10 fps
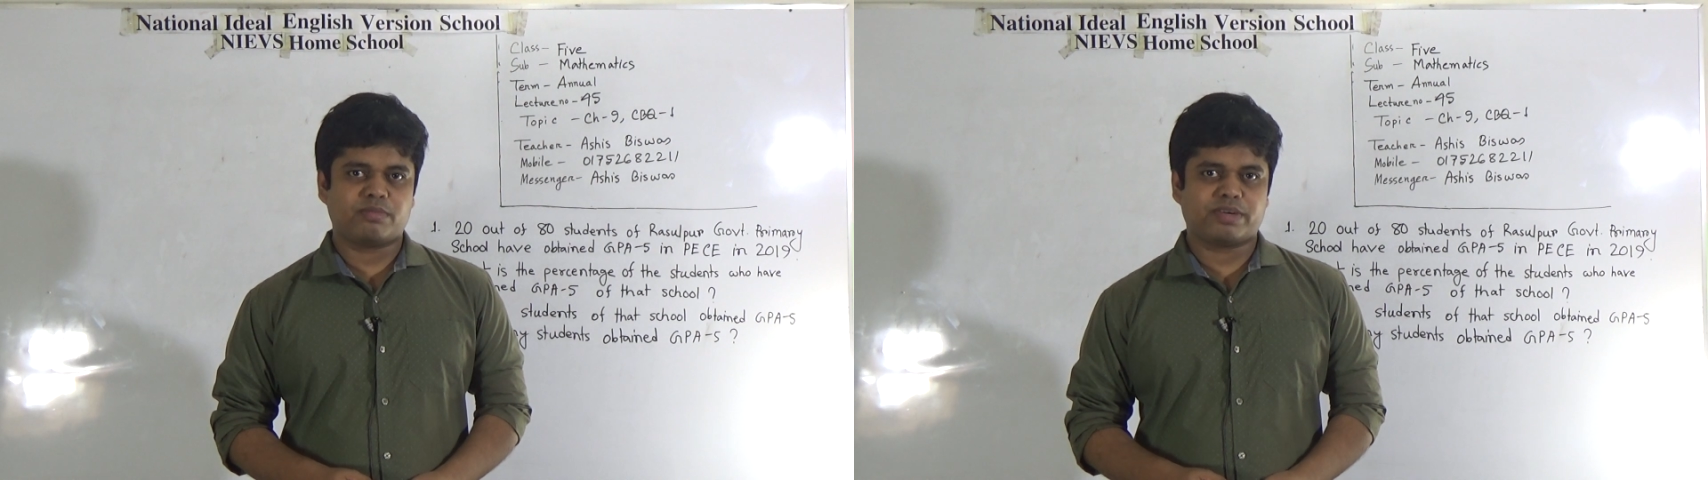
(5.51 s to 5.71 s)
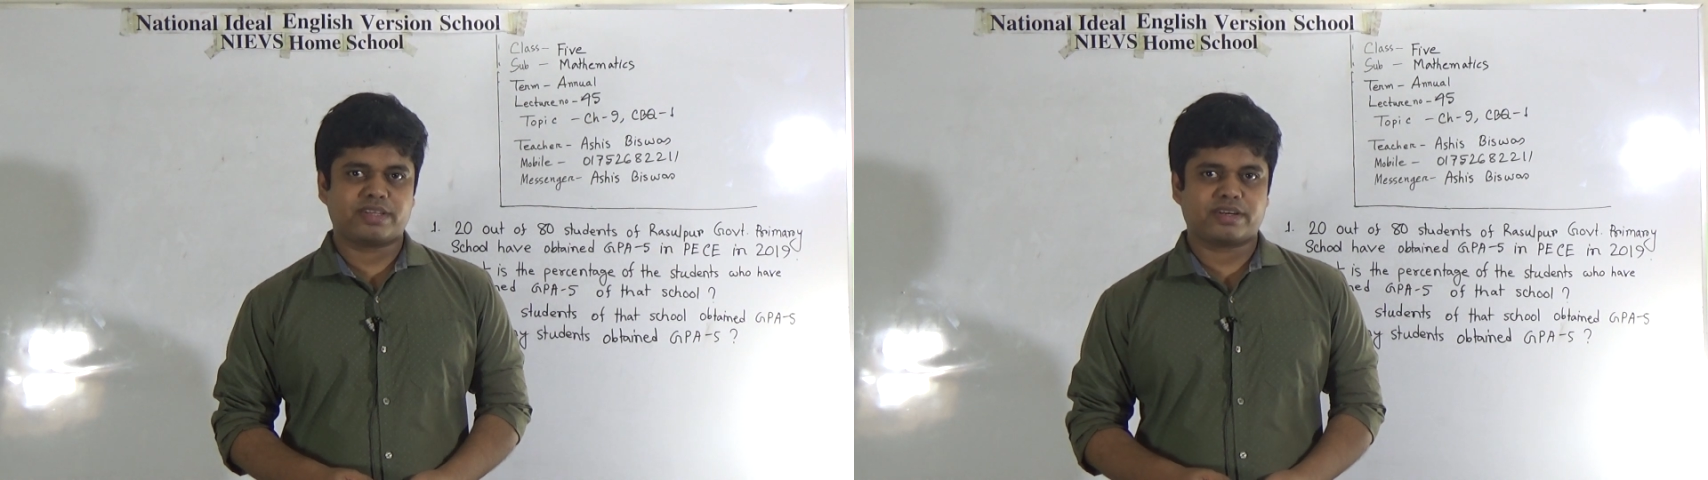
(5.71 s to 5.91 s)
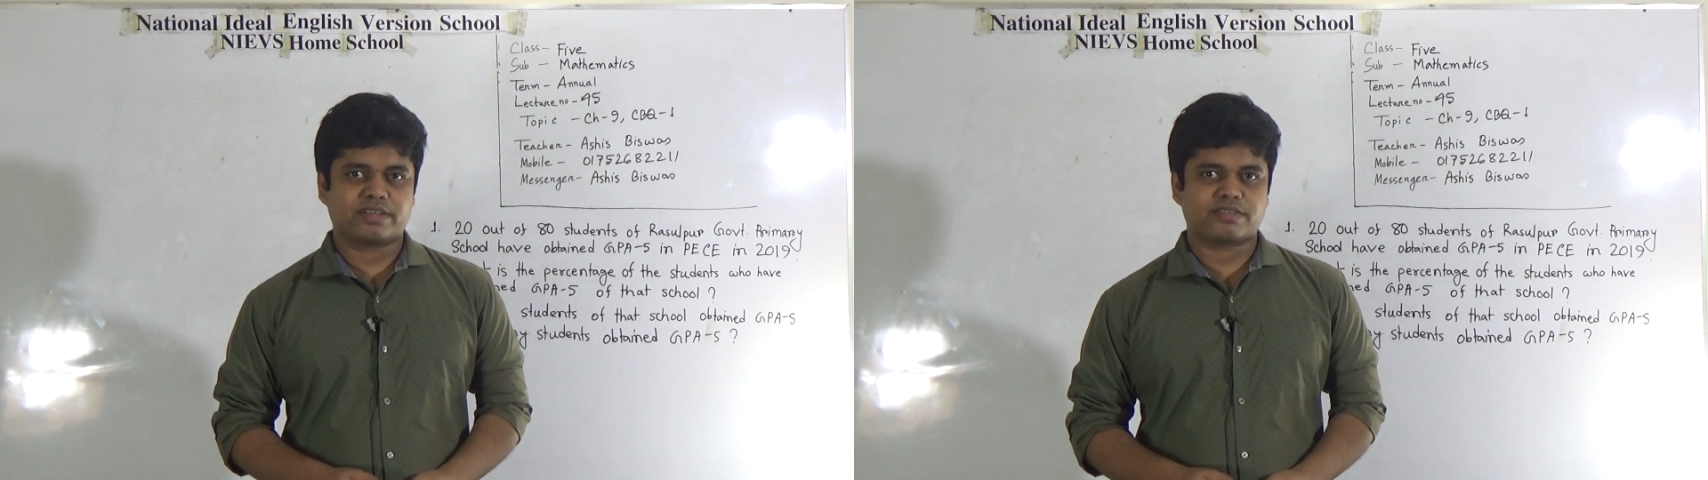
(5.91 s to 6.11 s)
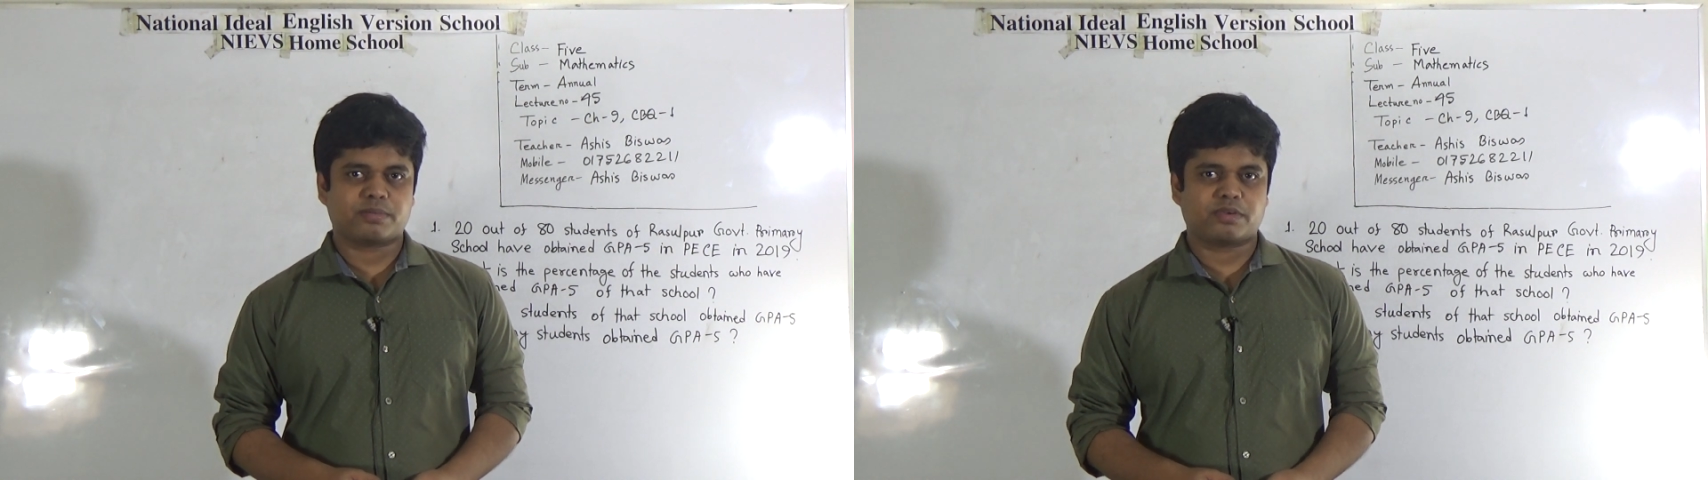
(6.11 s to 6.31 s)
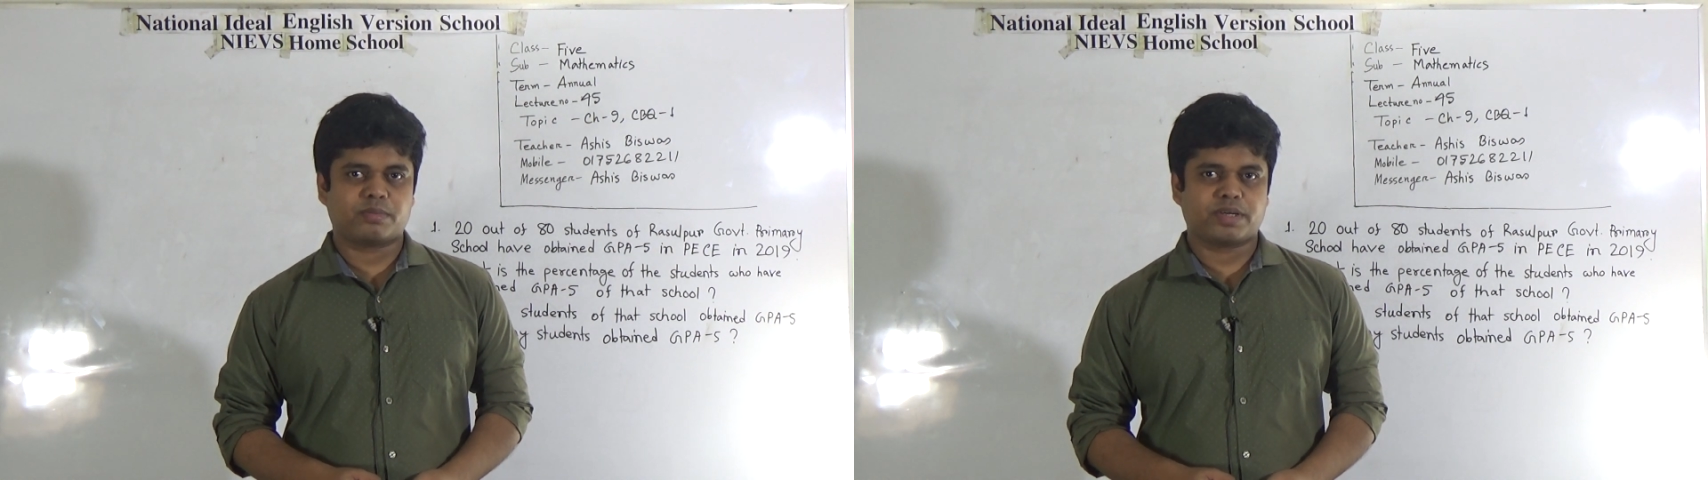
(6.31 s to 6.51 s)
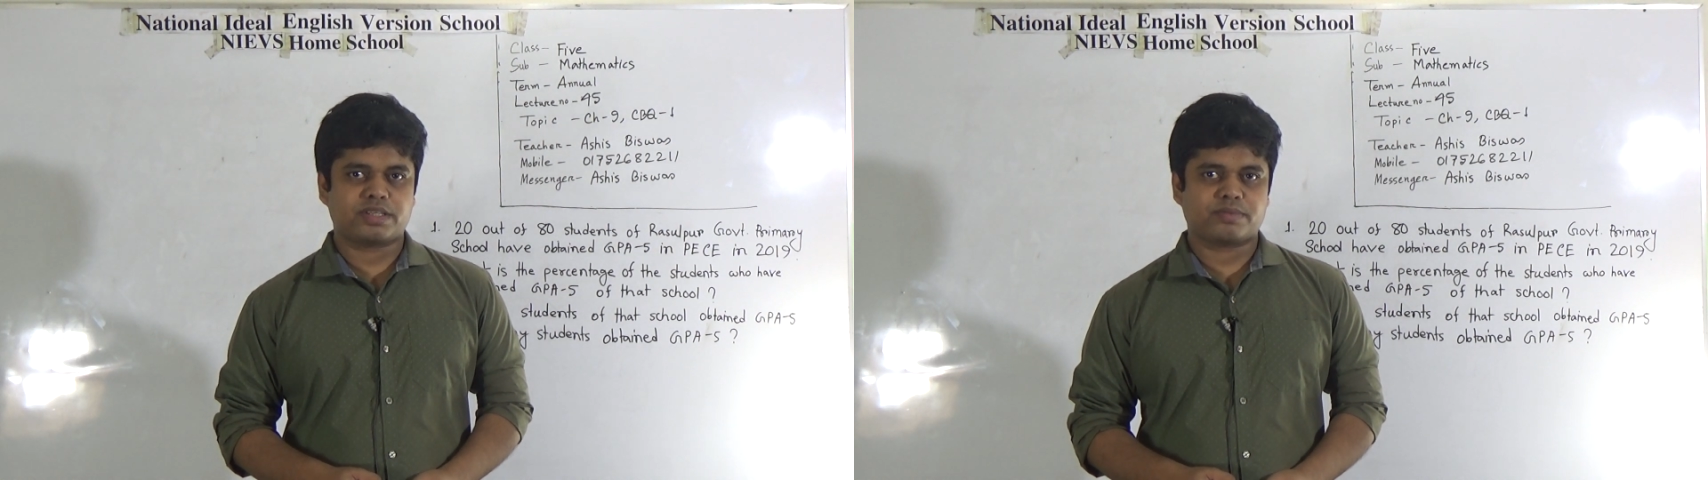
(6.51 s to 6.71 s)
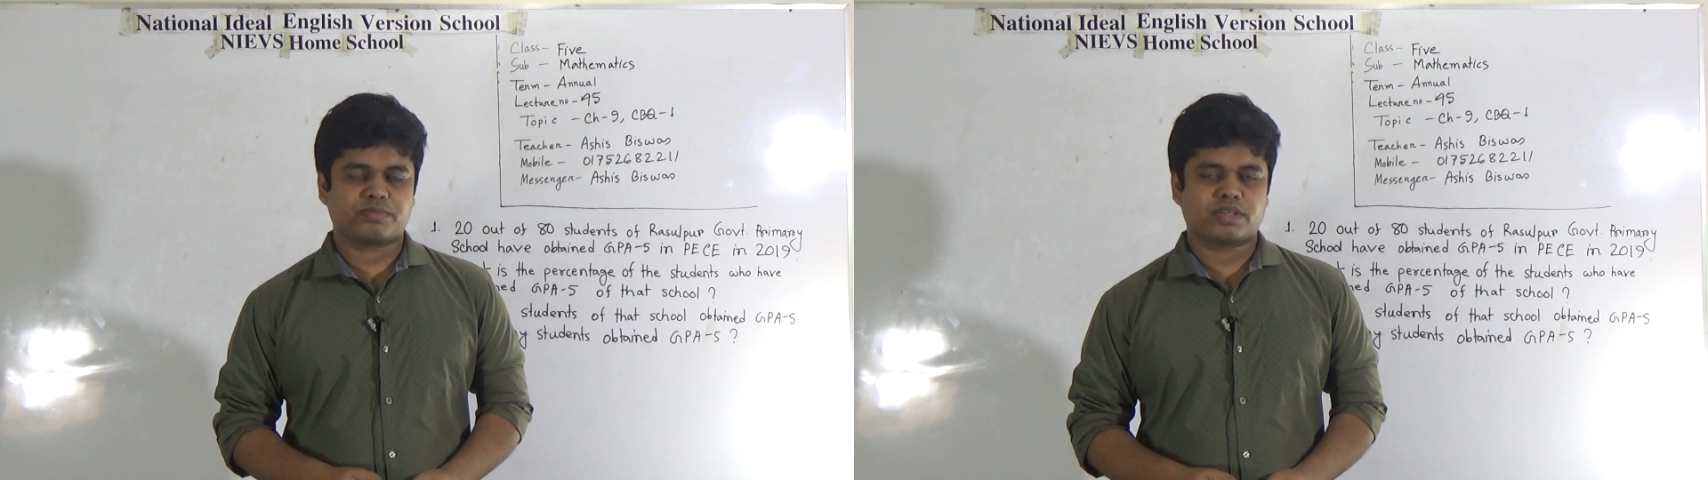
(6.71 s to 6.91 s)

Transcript: by the grace of Almighty.